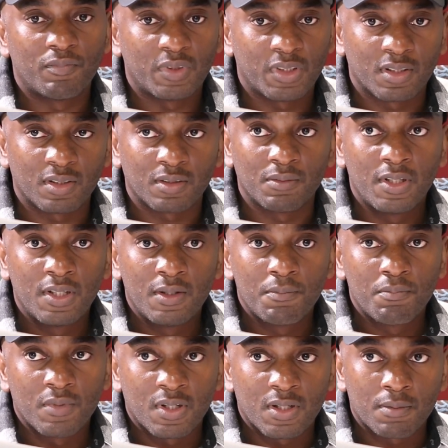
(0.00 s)
Yeah.
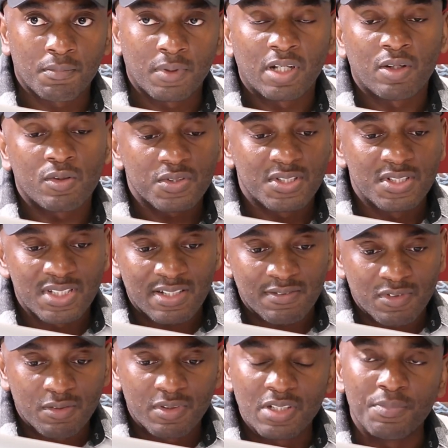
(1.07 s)
But also, since I've
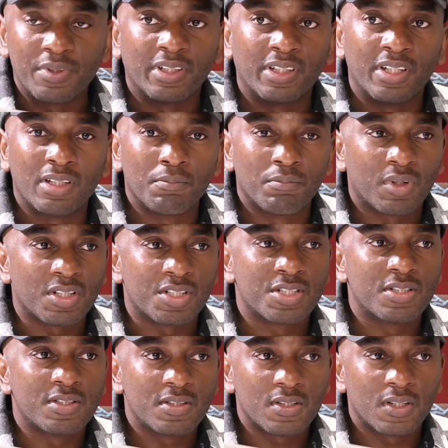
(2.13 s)
not really been gigging
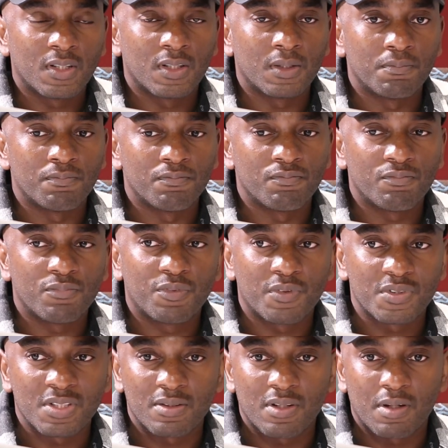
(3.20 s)
much,
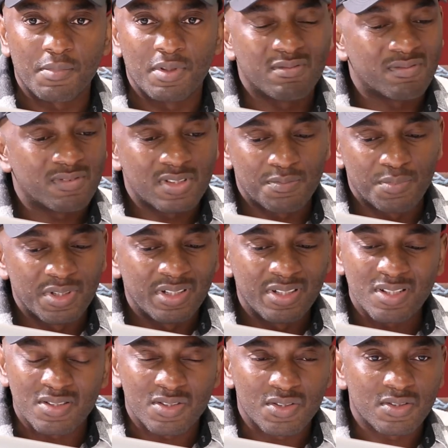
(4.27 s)
it's been
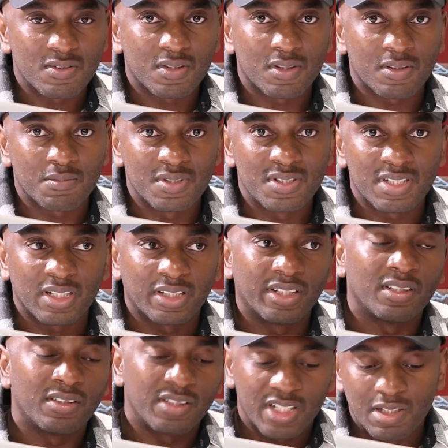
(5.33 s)
years since I
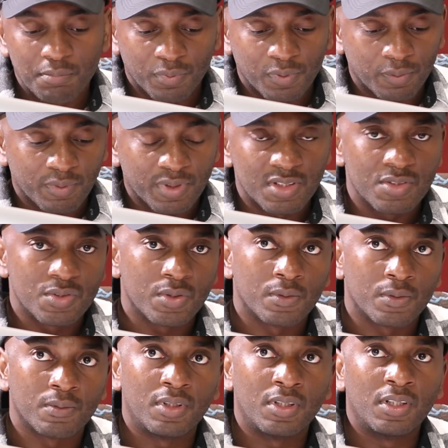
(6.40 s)
gigged in Polokwane,
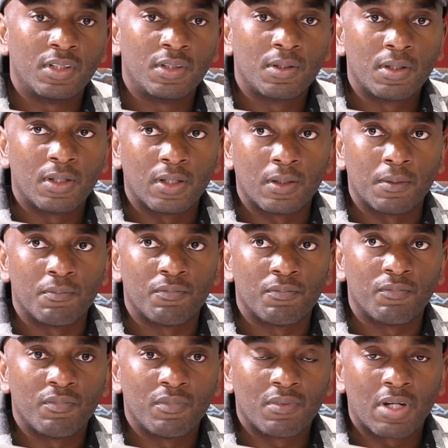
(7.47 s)
so
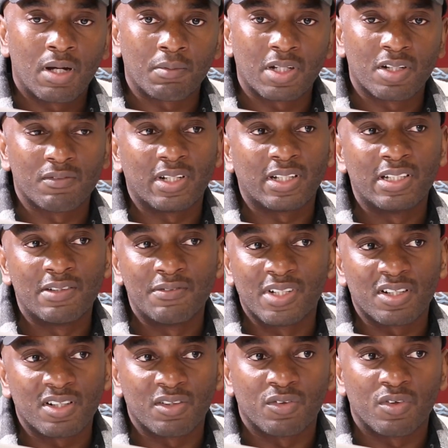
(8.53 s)
I'm kind of like living
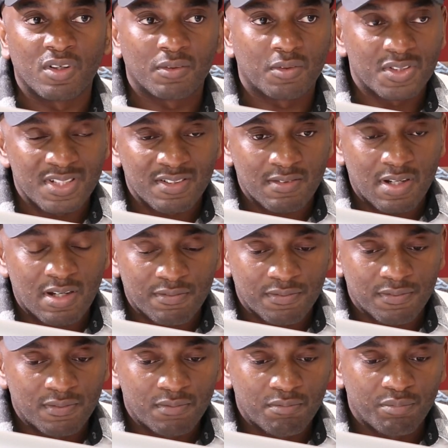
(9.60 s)
under a rock because
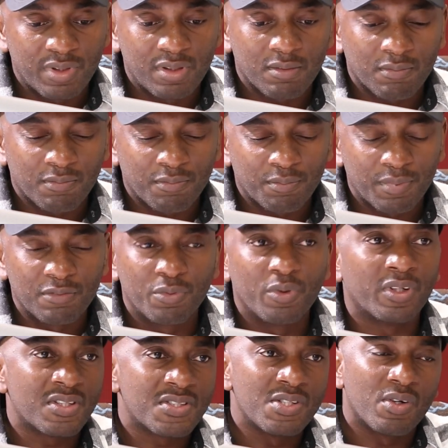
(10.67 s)
I've been
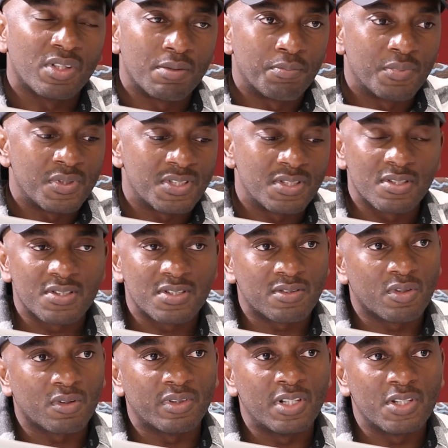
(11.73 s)
focusing on the business, not
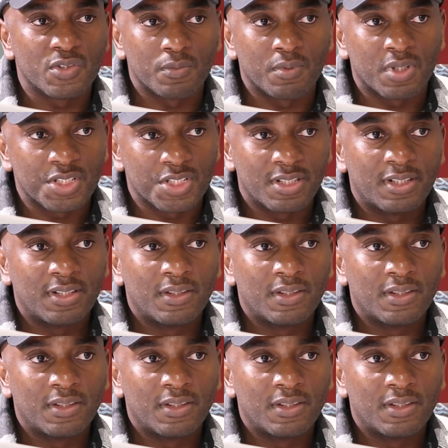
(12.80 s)
really so much